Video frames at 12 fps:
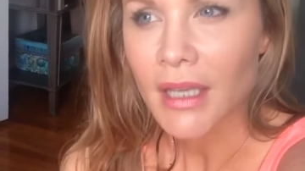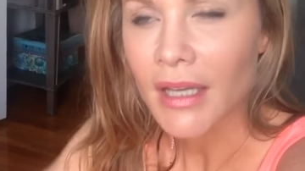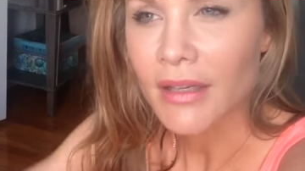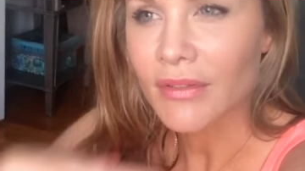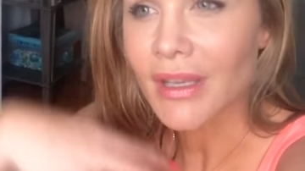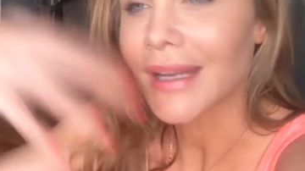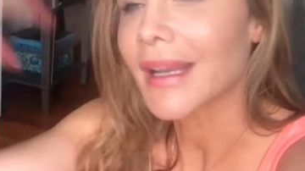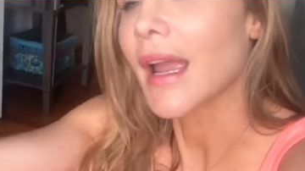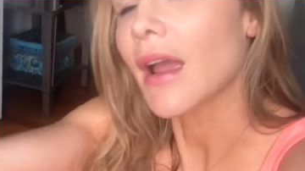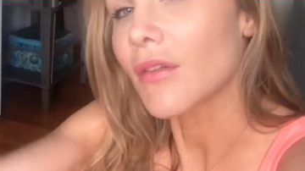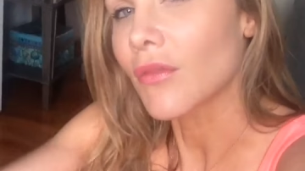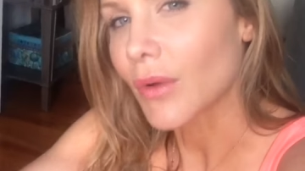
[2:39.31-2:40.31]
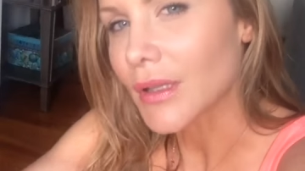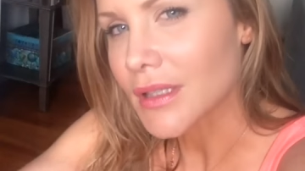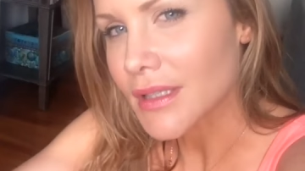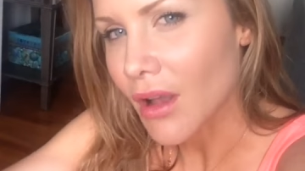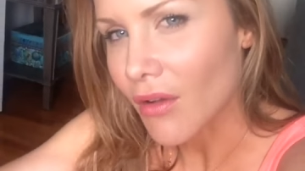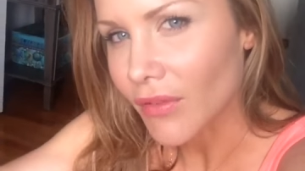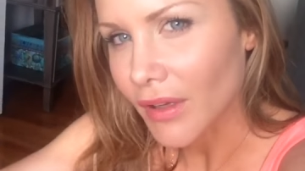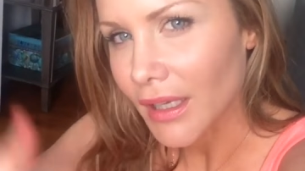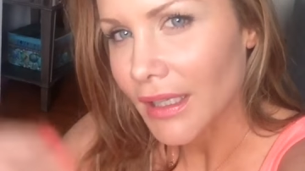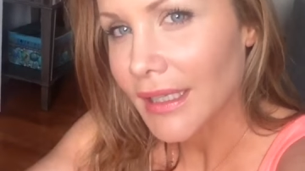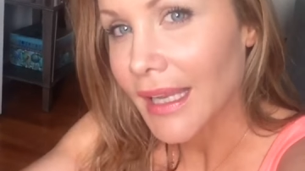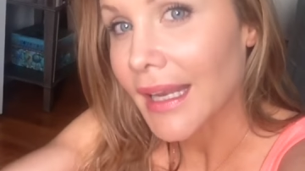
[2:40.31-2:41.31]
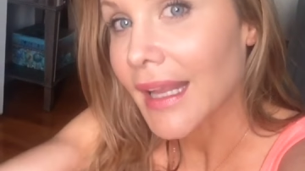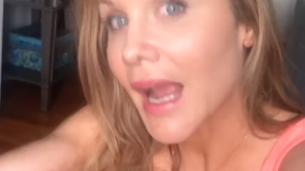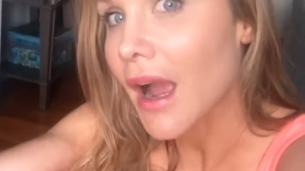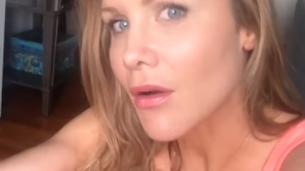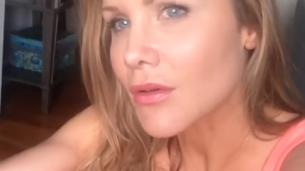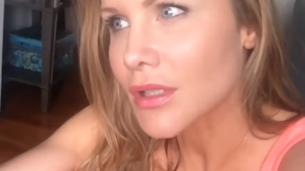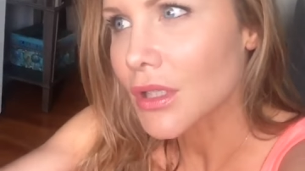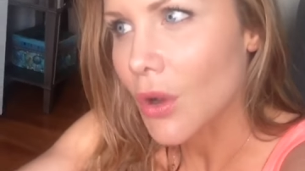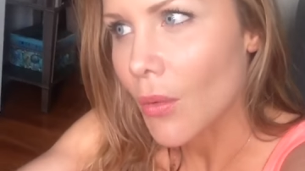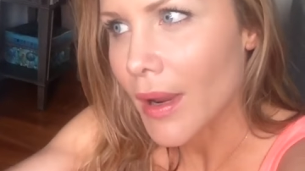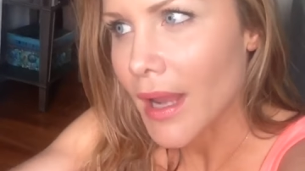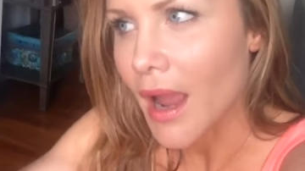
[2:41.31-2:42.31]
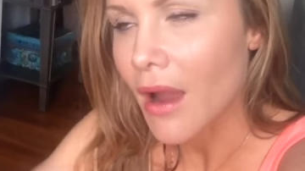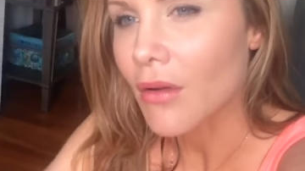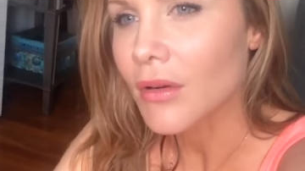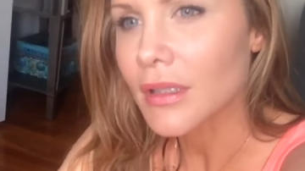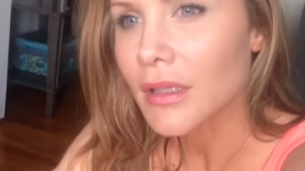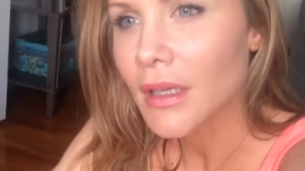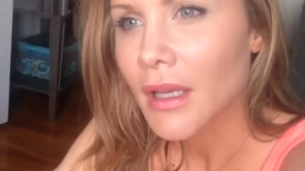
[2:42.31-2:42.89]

kind of getting out of oneself and getting out and going out.